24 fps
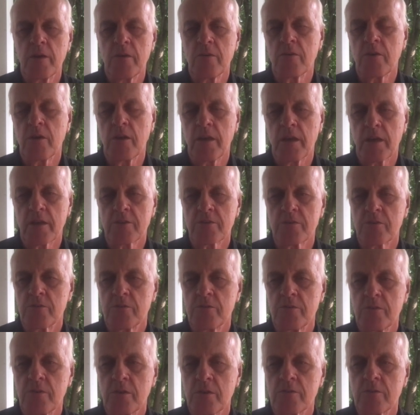you get extra,
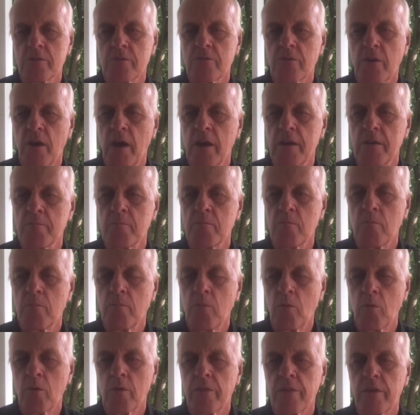you get to try
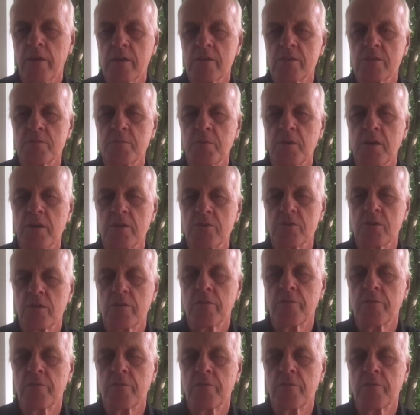more things because you